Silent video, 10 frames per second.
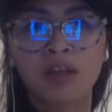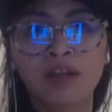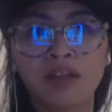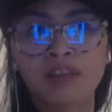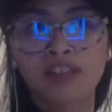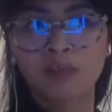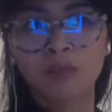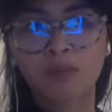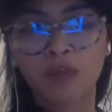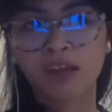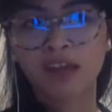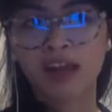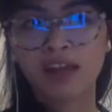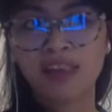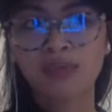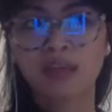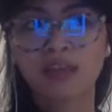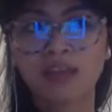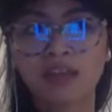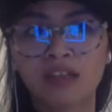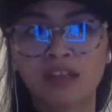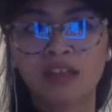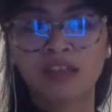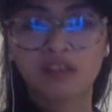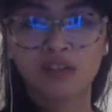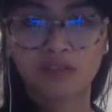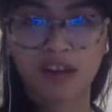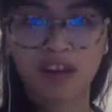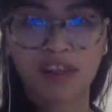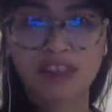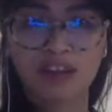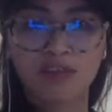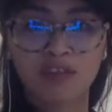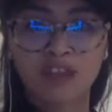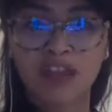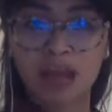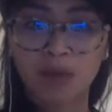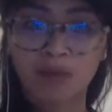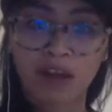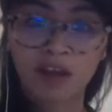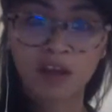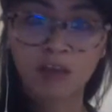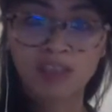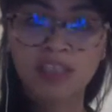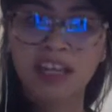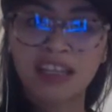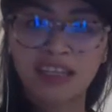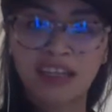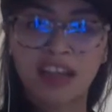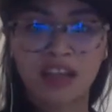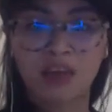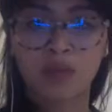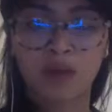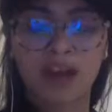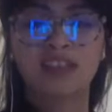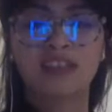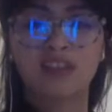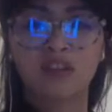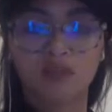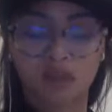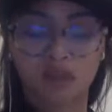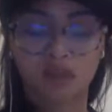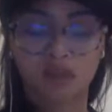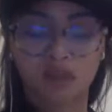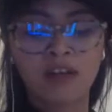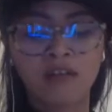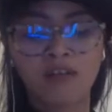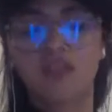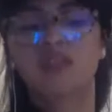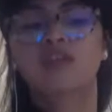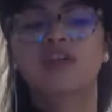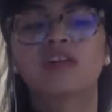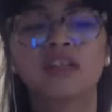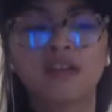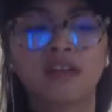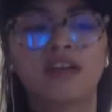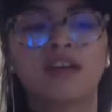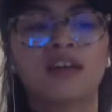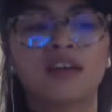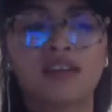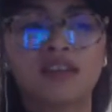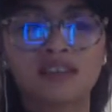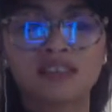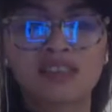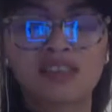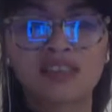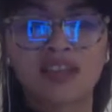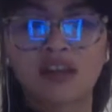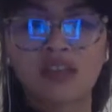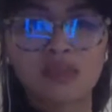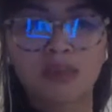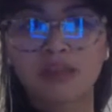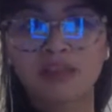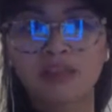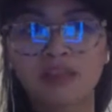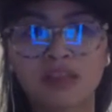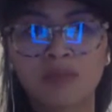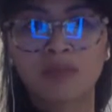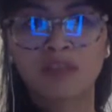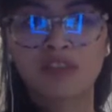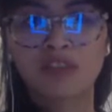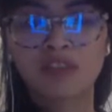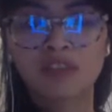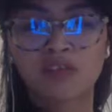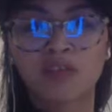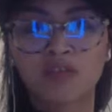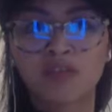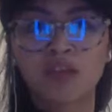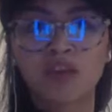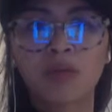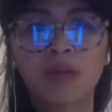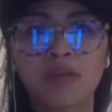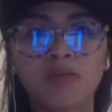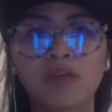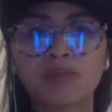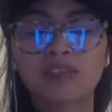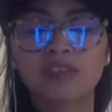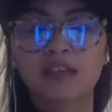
That's going to be one of the hardest, but if you do it right, it's going to really amplify your personality and your brand and your voice really strongly. And since then, I've just been jumping to different video platforms,